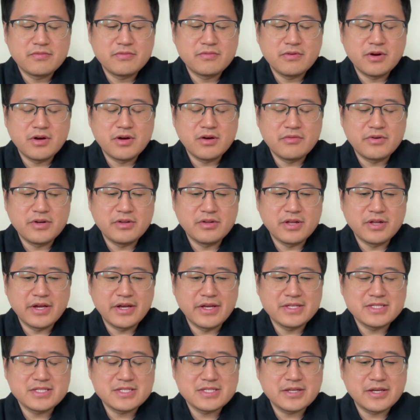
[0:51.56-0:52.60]

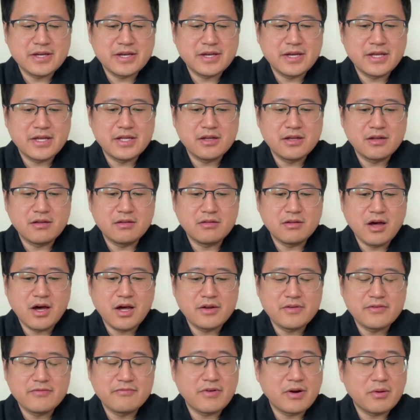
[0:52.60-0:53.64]
realized that a lot
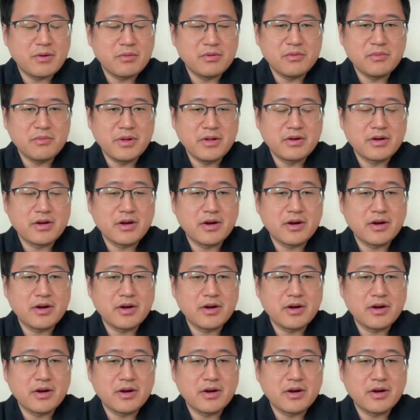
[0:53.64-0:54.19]
of fibrolamellar